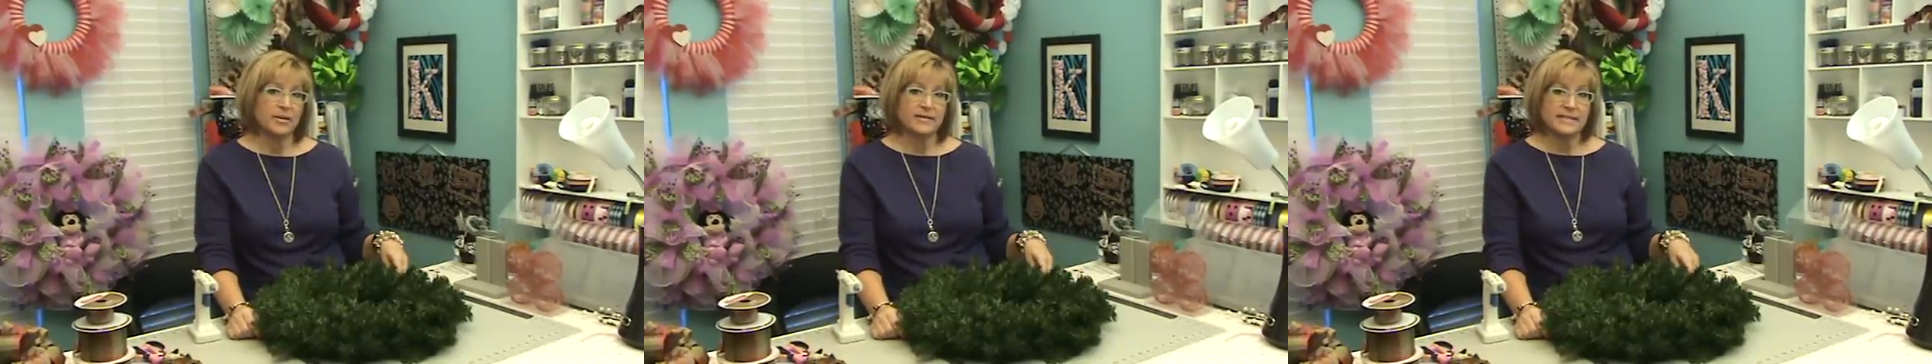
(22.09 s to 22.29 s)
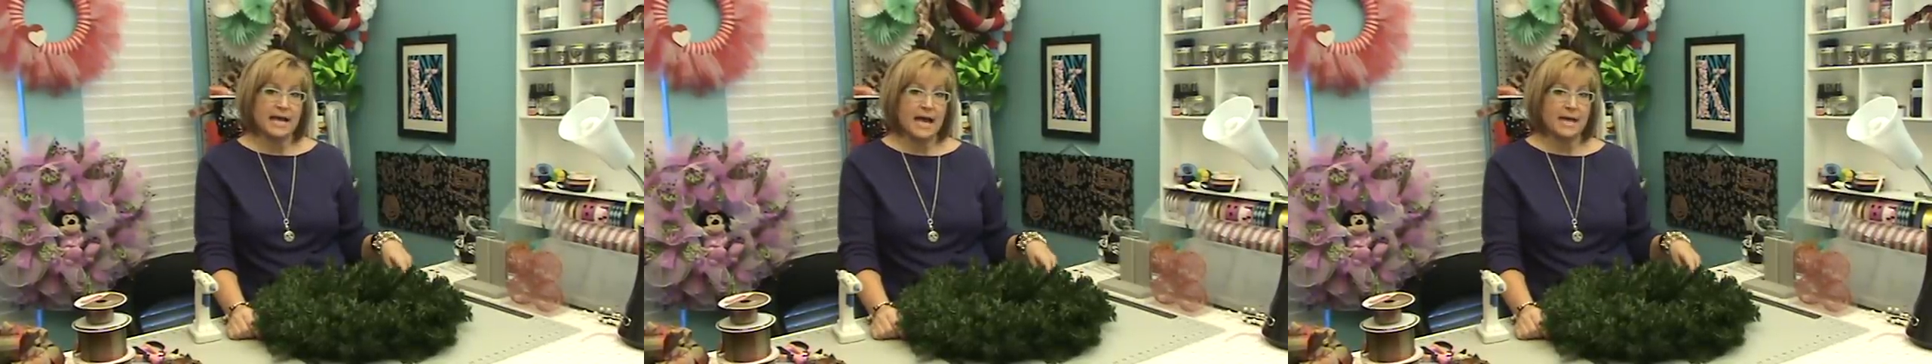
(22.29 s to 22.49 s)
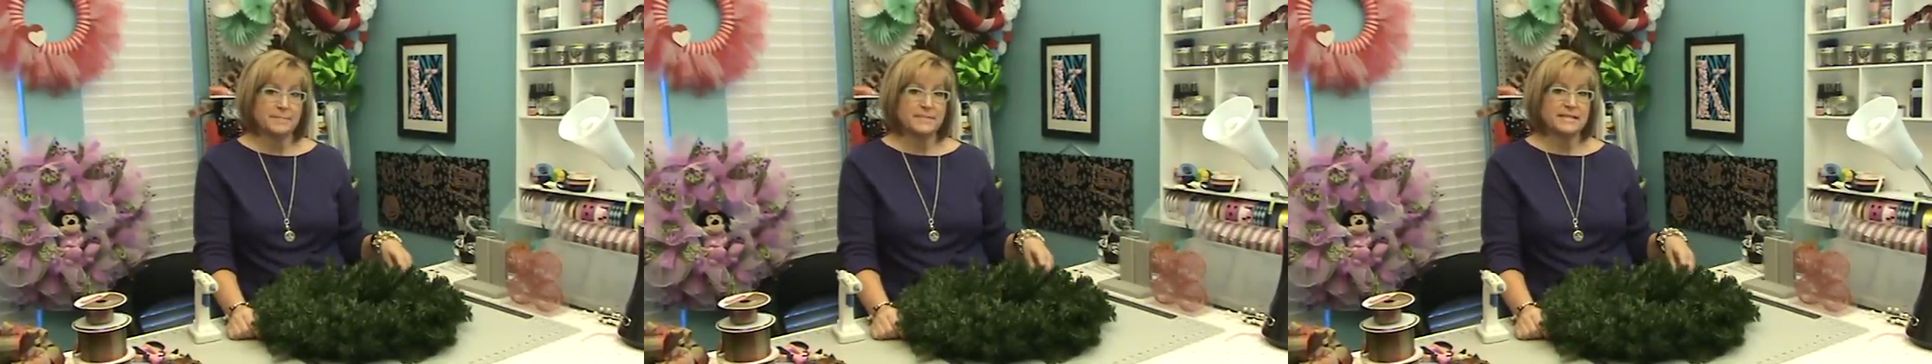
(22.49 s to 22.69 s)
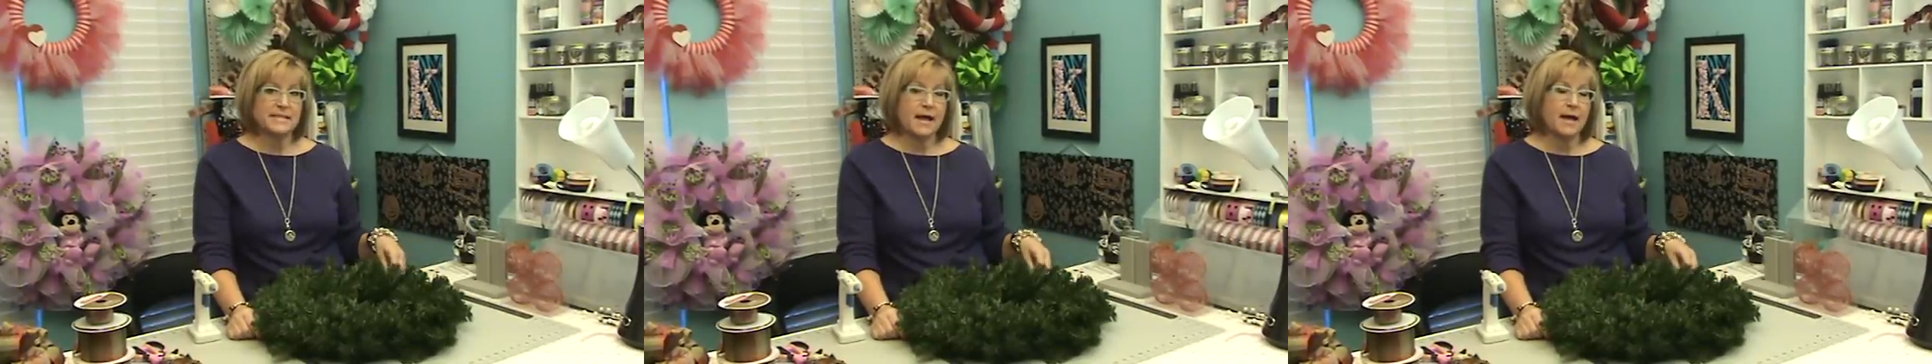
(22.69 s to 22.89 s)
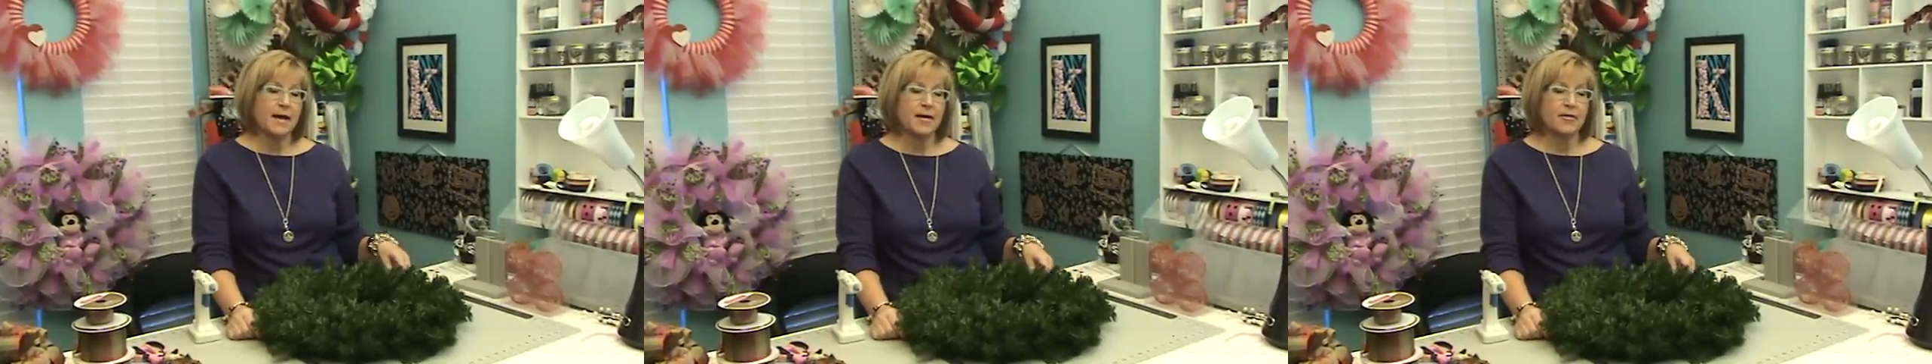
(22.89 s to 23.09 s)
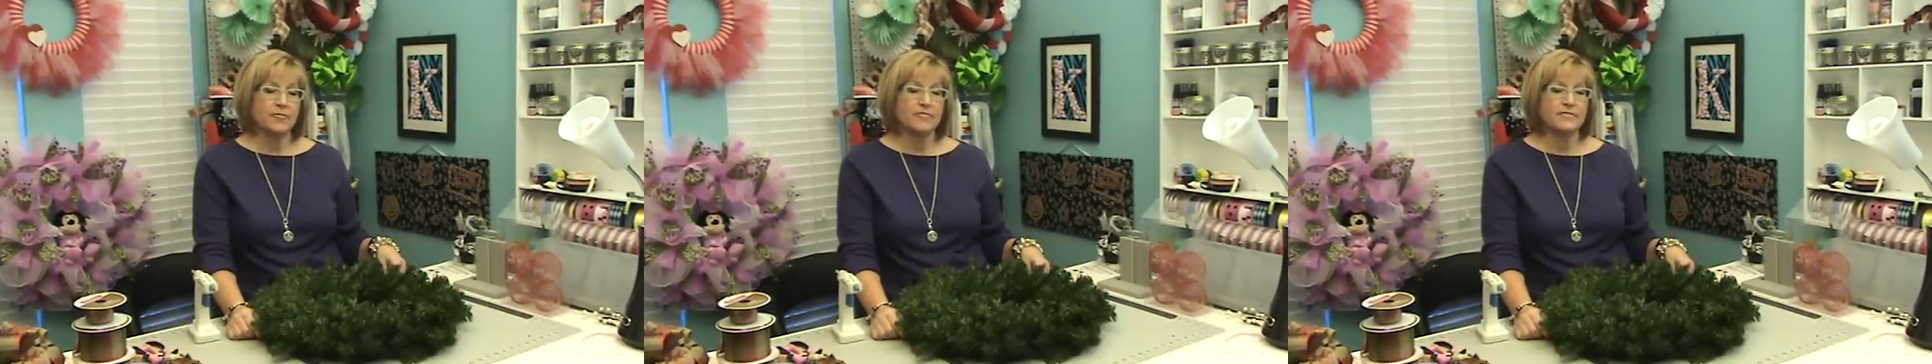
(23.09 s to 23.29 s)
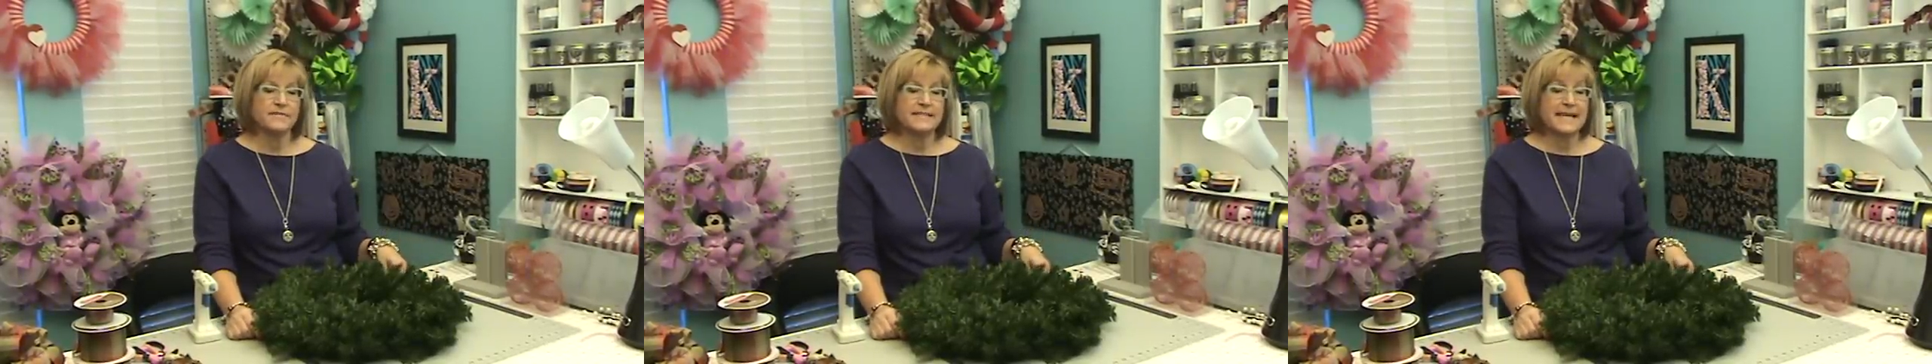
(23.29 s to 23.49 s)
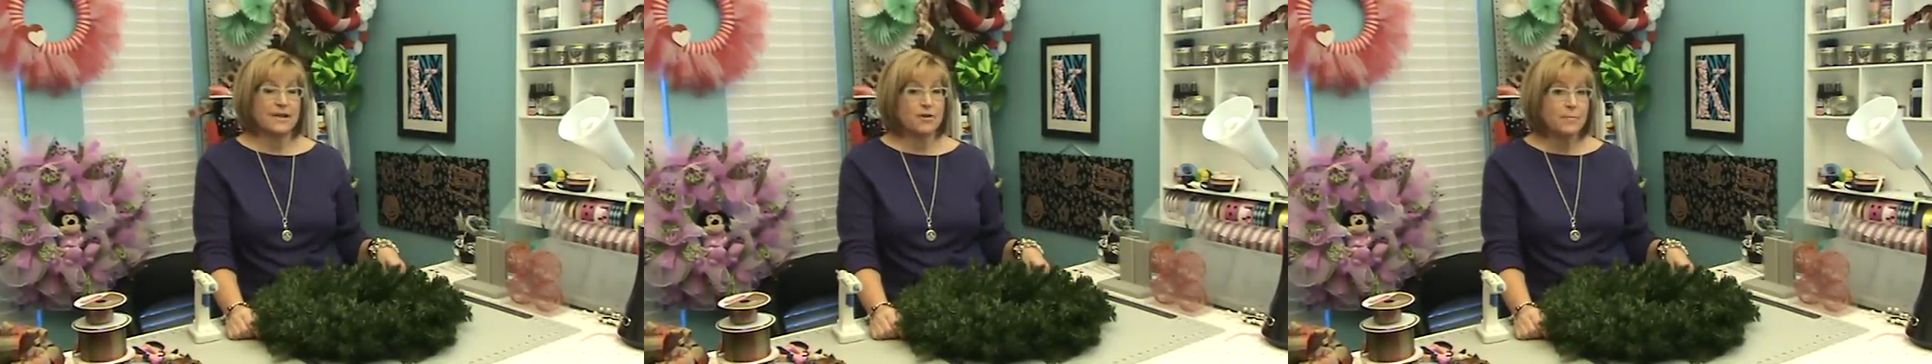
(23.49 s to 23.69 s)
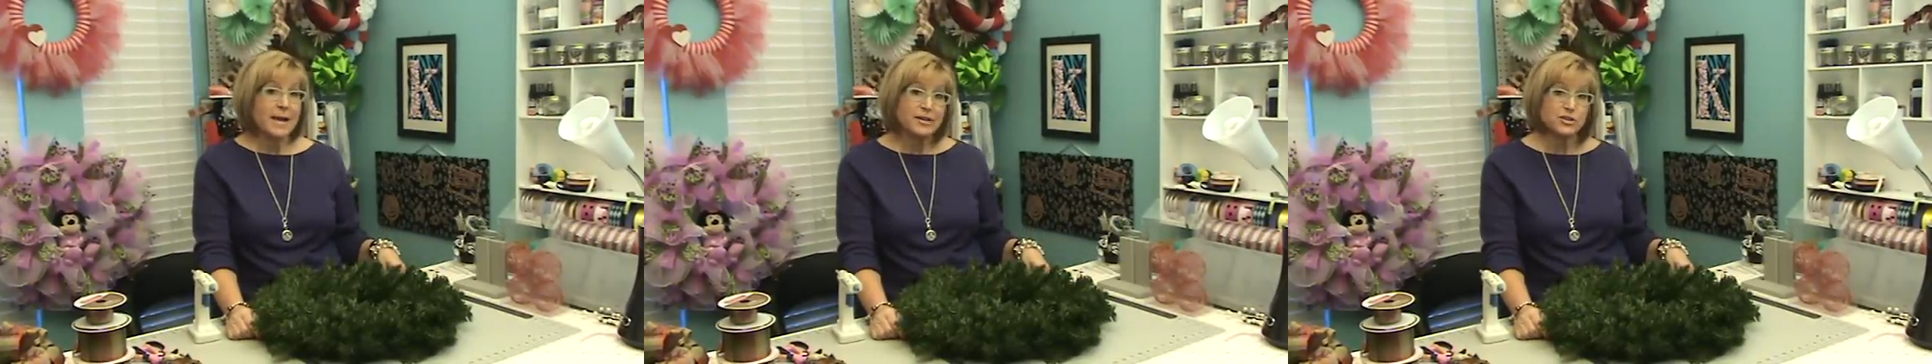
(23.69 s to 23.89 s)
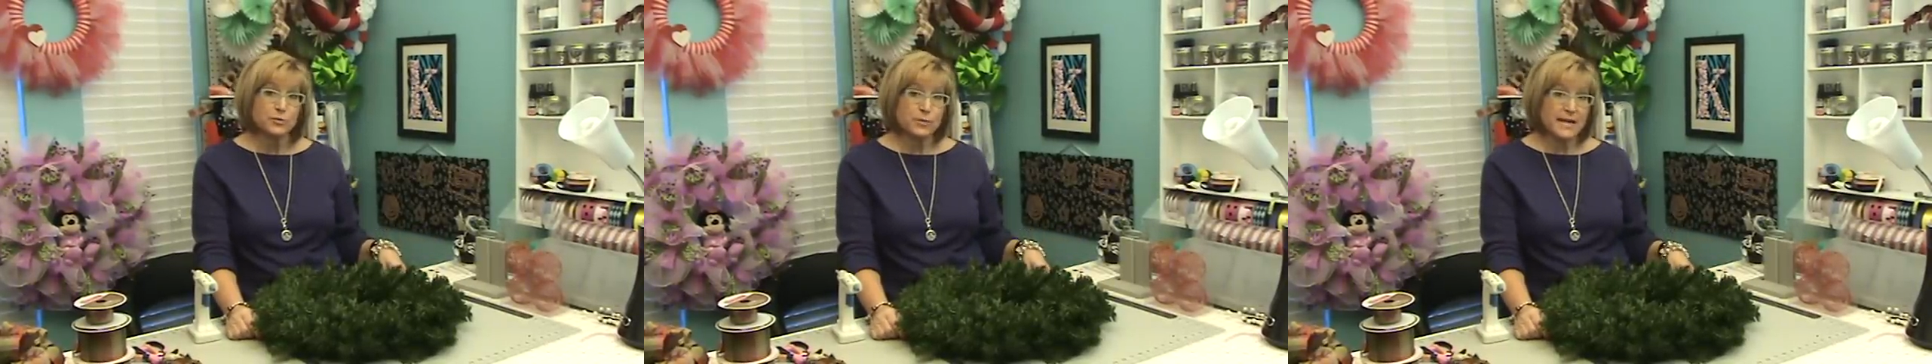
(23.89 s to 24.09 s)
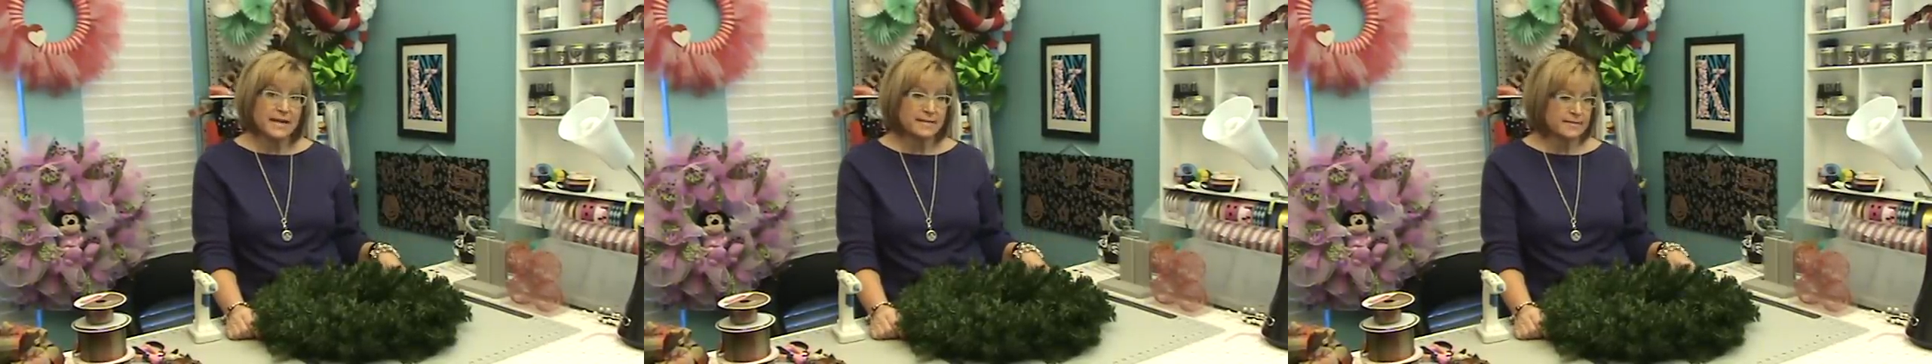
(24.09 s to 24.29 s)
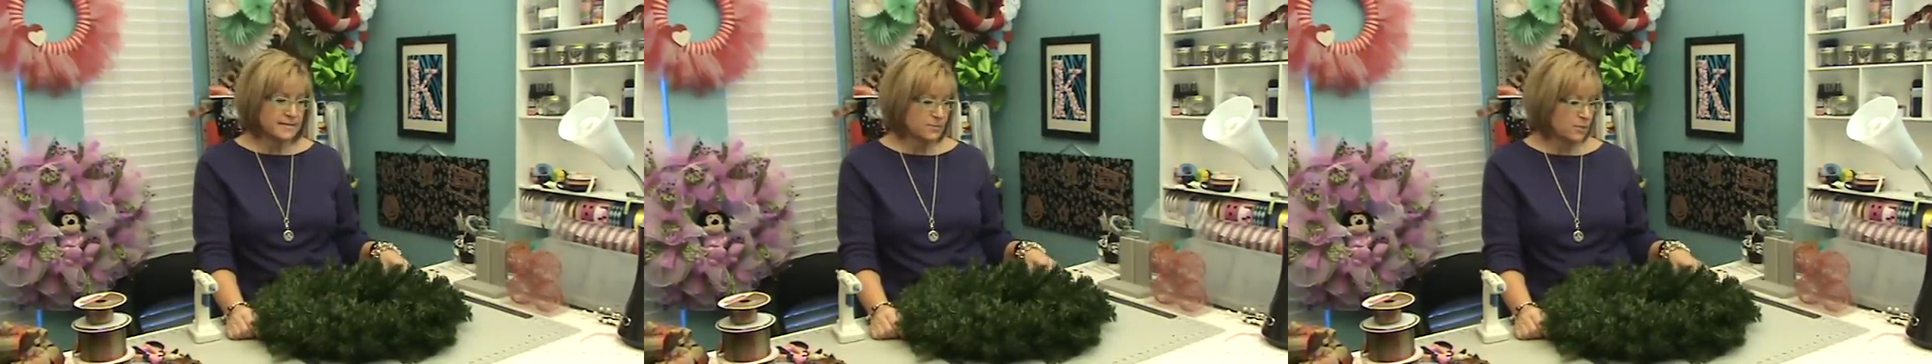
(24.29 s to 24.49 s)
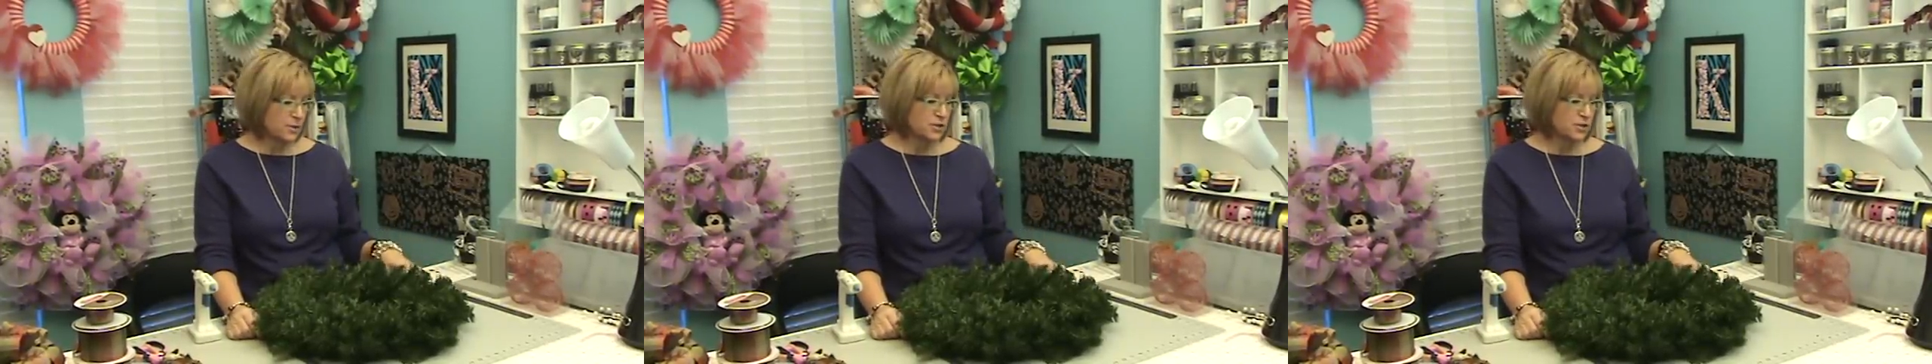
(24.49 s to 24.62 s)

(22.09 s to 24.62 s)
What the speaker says: of types of deco mesh wreaths,